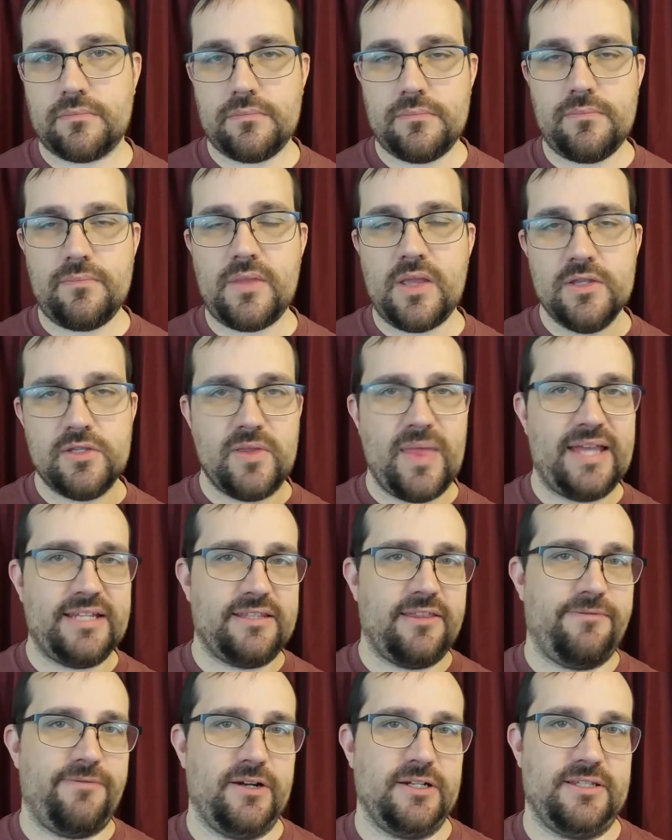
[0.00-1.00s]
So that's
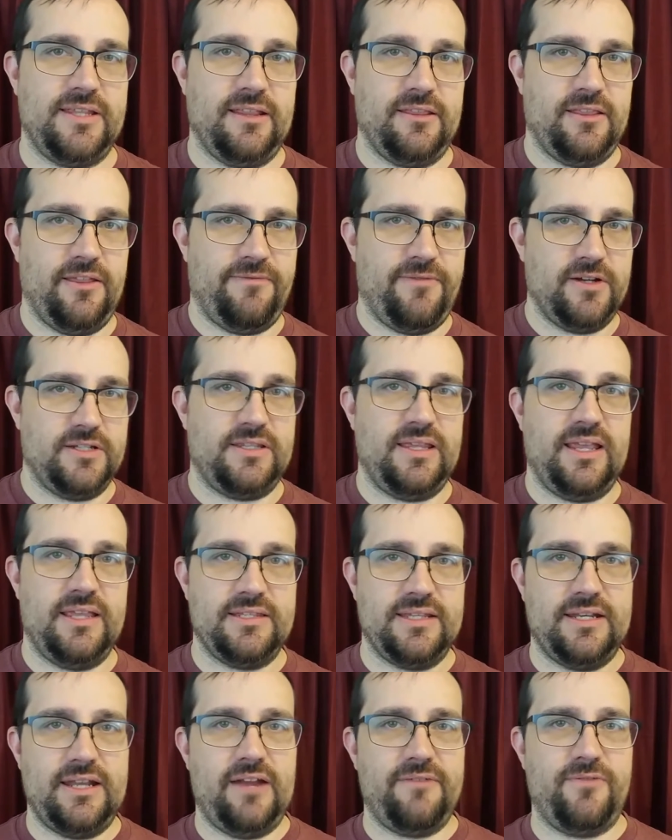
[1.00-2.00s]
the first thing. The first thing is a
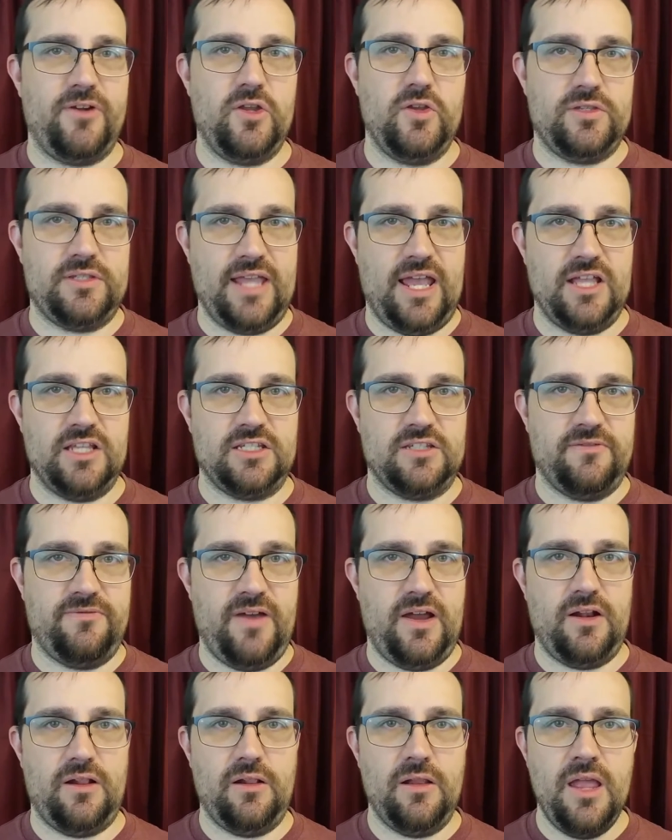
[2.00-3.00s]
done-for-you sales
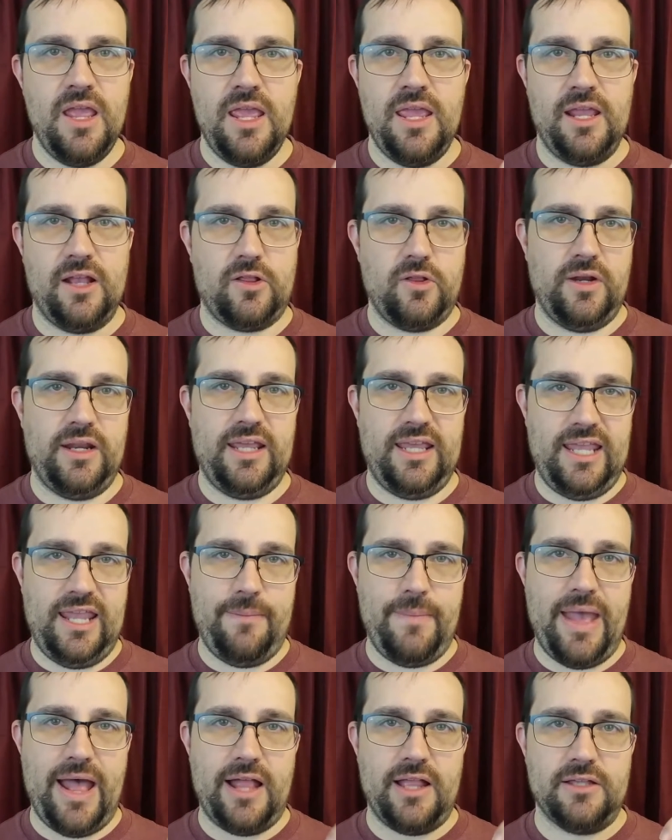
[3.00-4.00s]
funnel, including
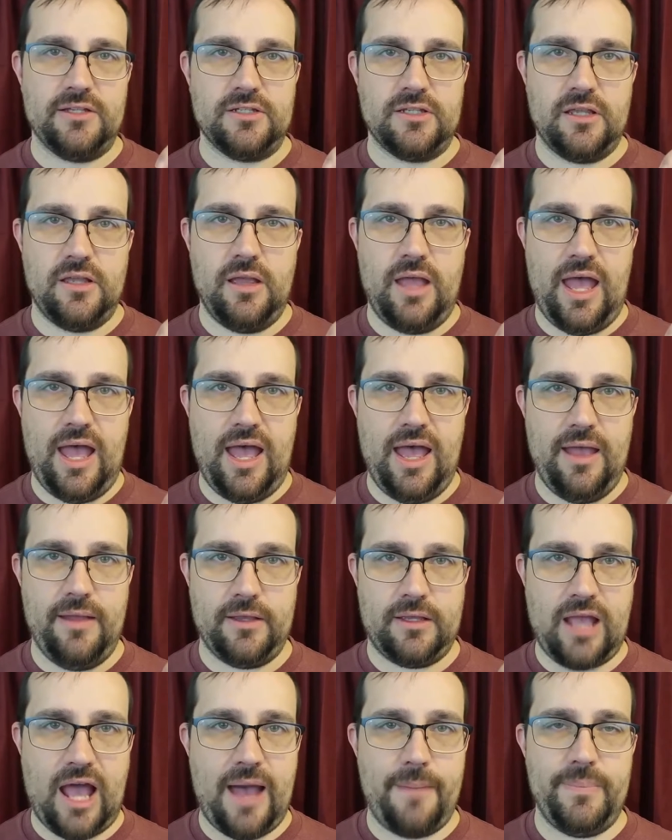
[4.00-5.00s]
email,
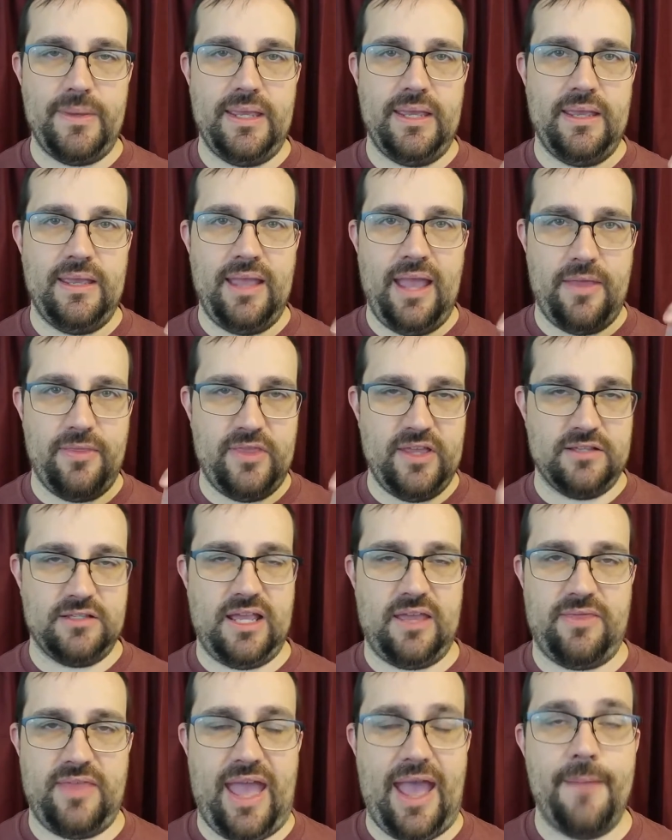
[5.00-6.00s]
copy, and things
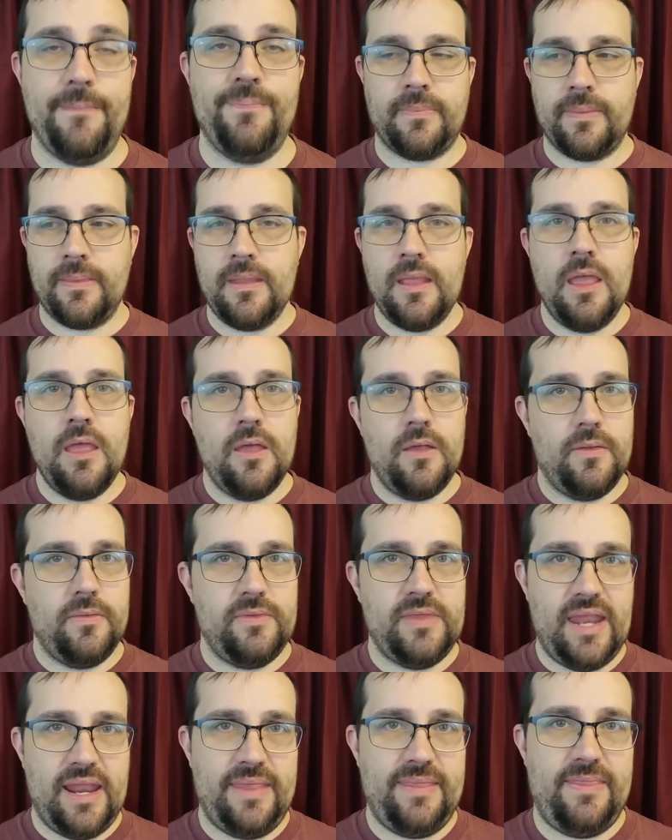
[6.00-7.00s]
like that. And
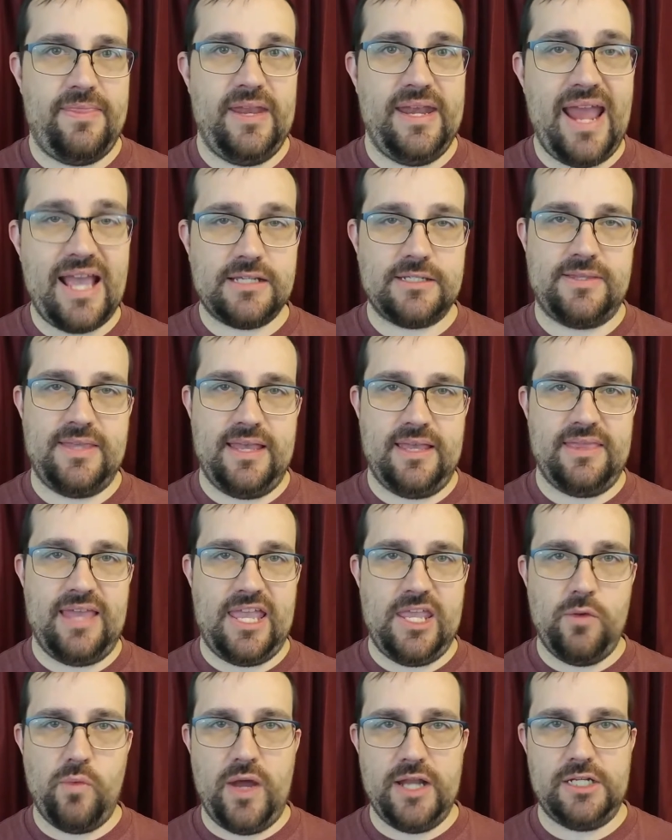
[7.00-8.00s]
then the next thing that
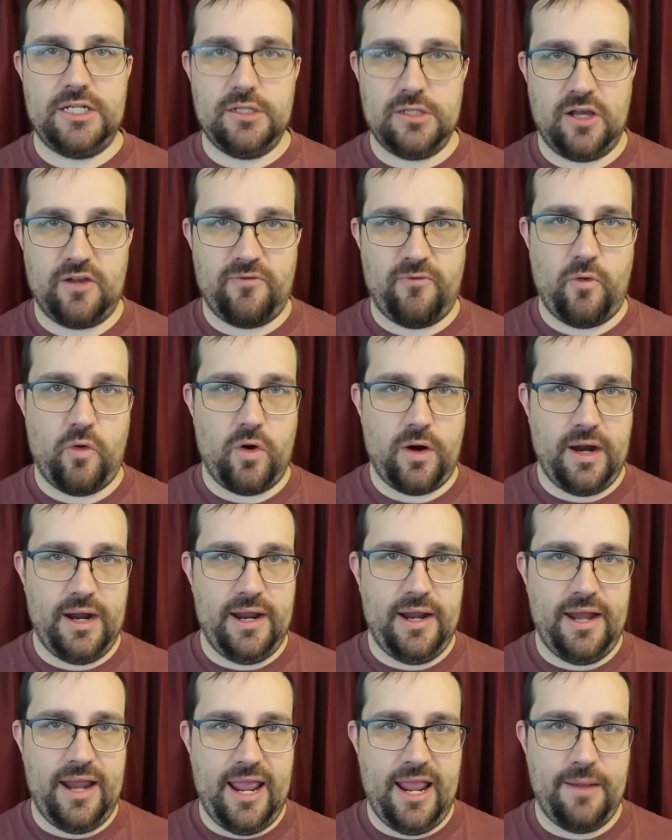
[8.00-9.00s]
you want to look for
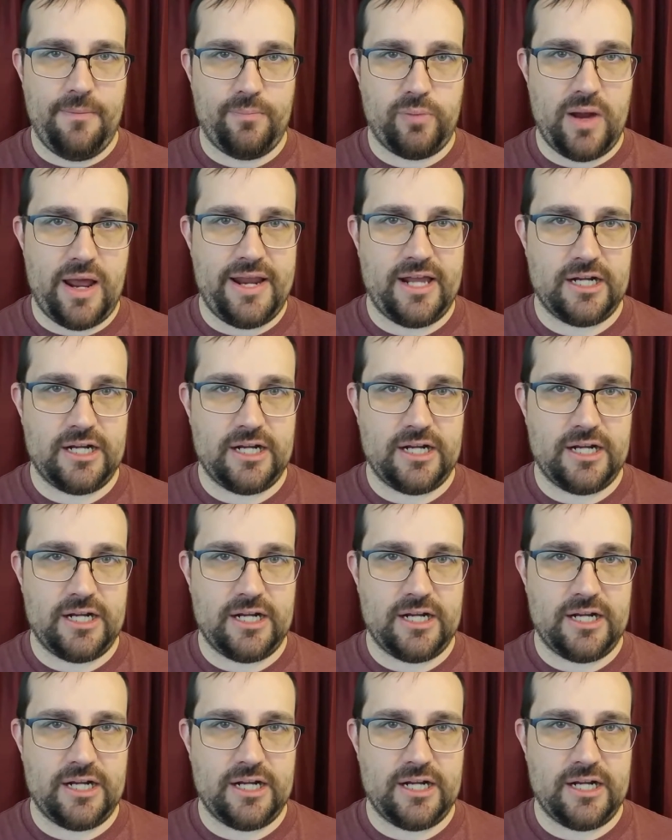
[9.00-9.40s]
in a product to